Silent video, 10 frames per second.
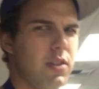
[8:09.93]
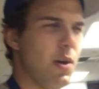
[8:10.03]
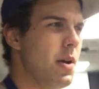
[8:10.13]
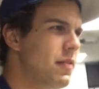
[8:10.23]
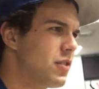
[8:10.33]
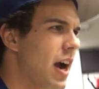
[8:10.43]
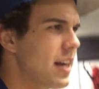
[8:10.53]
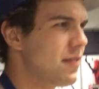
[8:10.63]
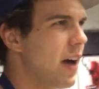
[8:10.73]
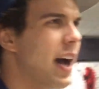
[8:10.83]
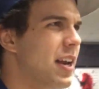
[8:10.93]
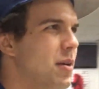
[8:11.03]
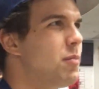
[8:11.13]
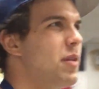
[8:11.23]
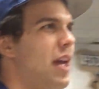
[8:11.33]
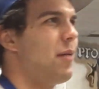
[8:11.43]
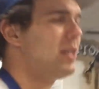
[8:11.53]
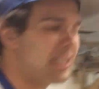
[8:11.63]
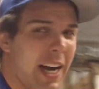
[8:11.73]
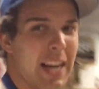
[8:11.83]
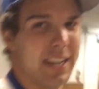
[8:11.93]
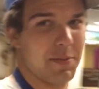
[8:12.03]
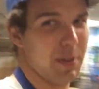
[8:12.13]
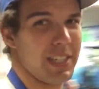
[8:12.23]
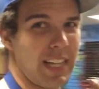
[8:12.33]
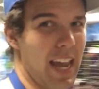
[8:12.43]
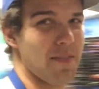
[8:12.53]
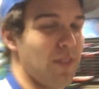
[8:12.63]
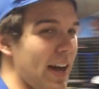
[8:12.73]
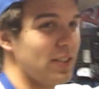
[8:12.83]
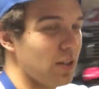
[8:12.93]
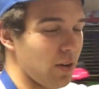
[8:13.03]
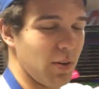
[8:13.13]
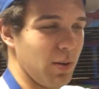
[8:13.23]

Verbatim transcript: So we've tried to find them, and we just can't we just can't find turtle